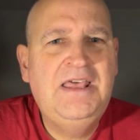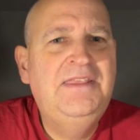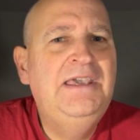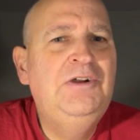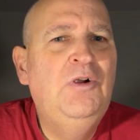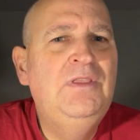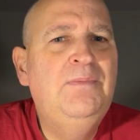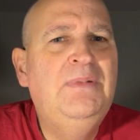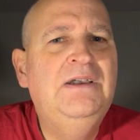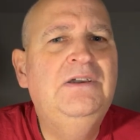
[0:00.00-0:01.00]
They're on the
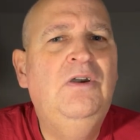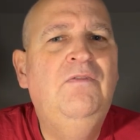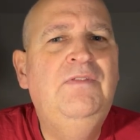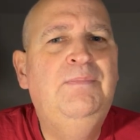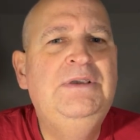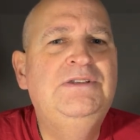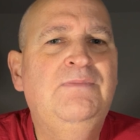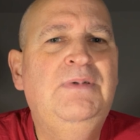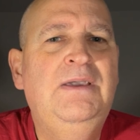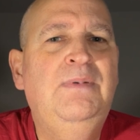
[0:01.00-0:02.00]
back of the piece
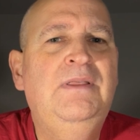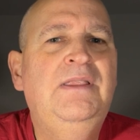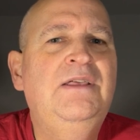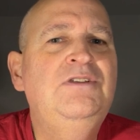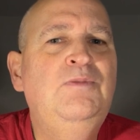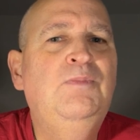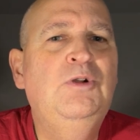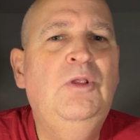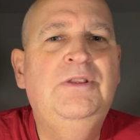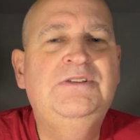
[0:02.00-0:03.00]
paper that you put
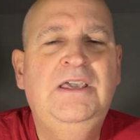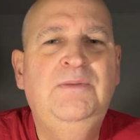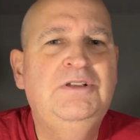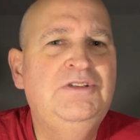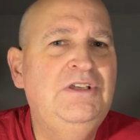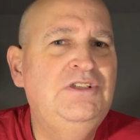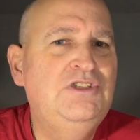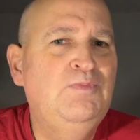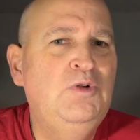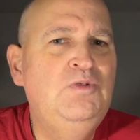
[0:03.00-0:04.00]
on the tables in
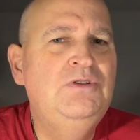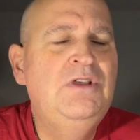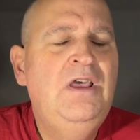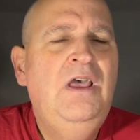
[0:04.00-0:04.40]
spoons,